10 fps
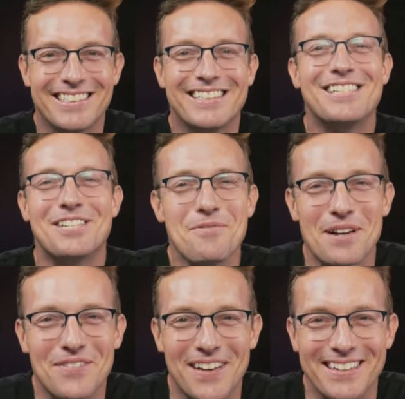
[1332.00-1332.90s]
This is too
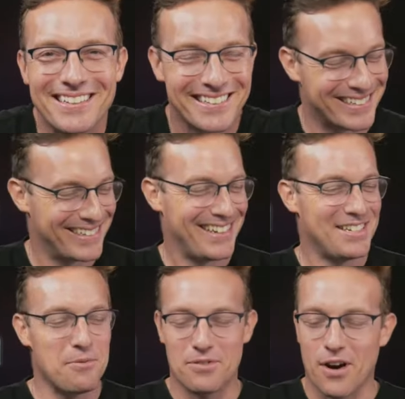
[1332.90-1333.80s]
much fun.
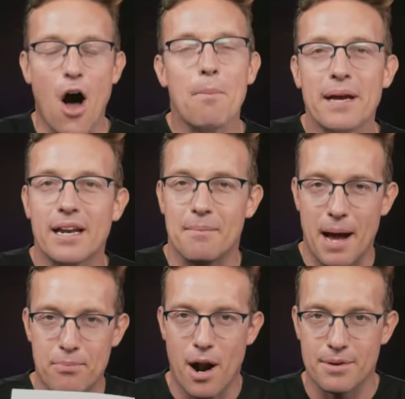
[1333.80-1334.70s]
Too much fun. I'll pick it up,
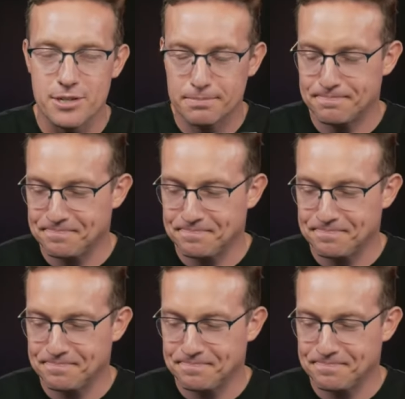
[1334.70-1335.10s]
I promise.